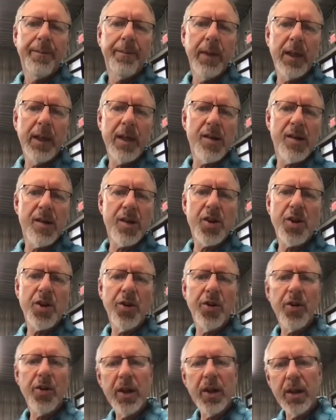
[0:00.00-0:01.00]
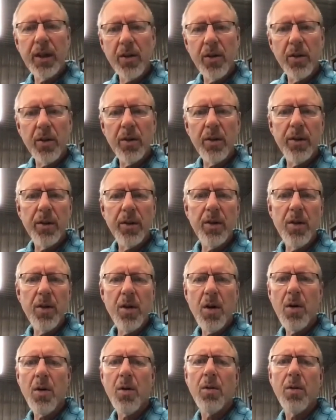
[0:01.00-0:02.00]
because it's critical to
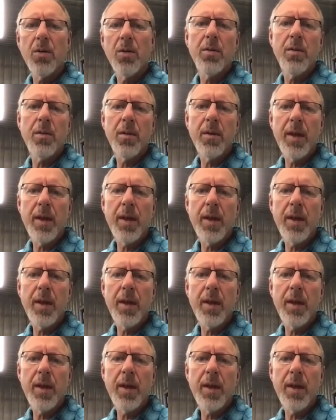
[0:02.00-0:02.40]
know